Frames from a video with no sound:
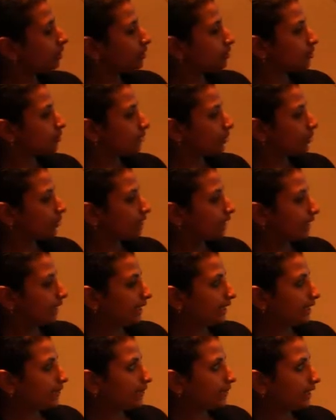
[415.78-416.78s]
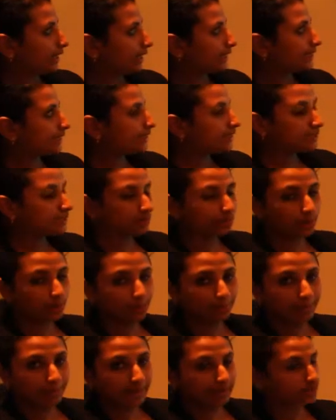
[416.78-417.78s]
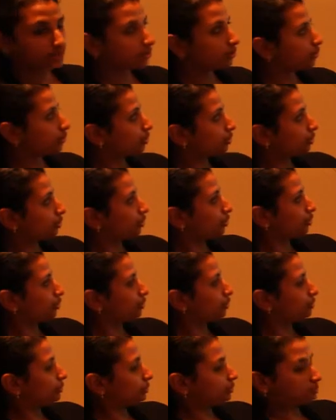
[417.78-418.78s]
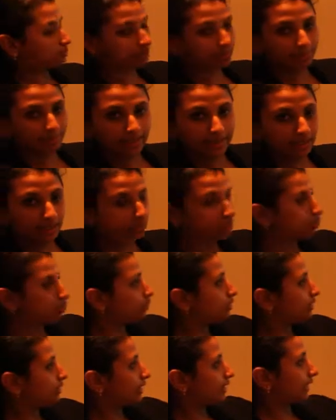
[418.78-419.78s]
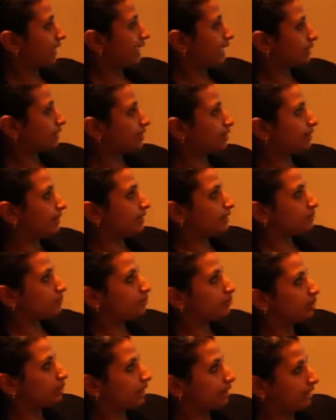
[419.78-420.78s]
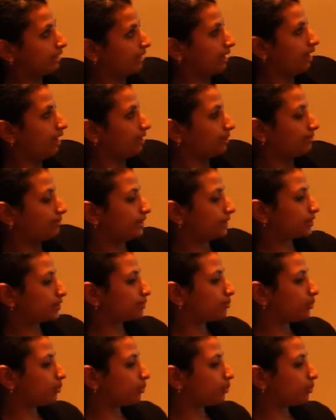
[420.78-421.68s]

So the key findings were based on two main modes, the cash-based mode and the card-based